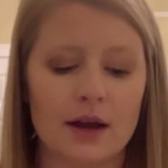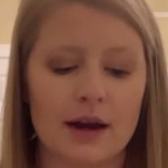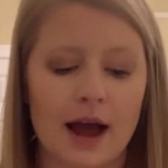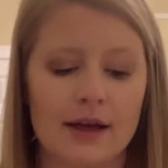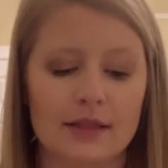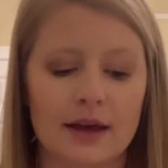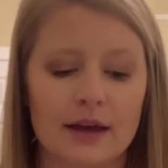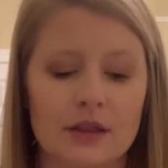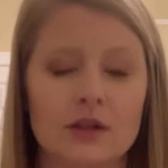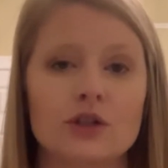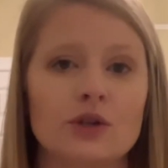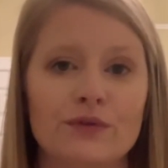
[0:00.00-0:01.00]
not like
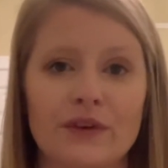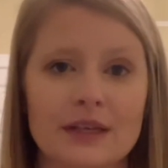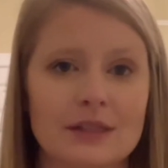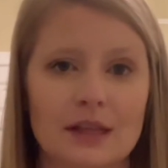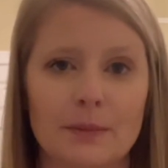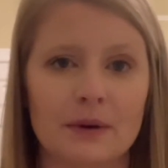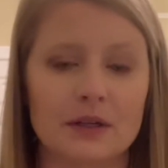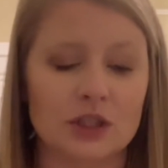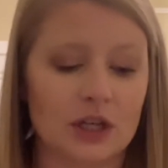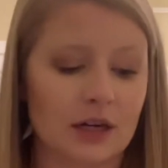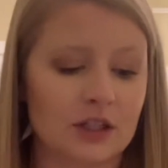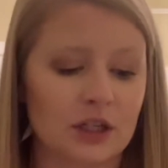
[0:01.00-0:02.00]
the Too Faced lip
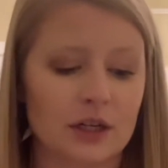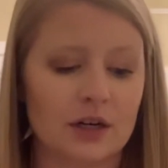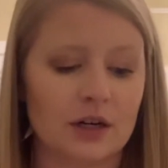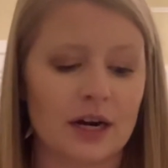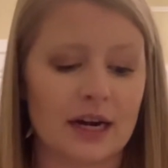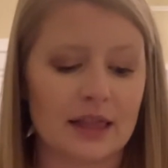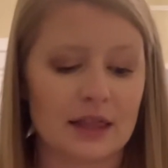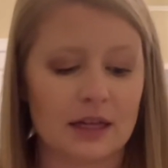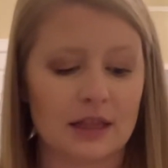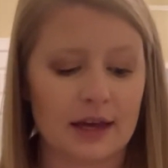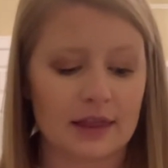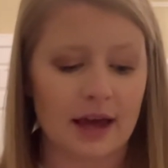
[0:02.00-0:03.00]
injection or anything
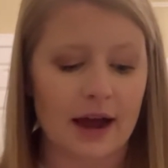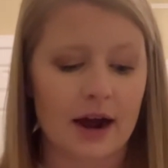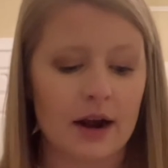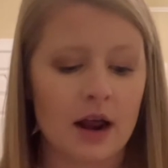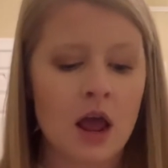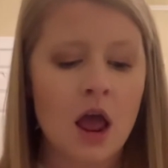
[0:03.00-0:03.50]
like that,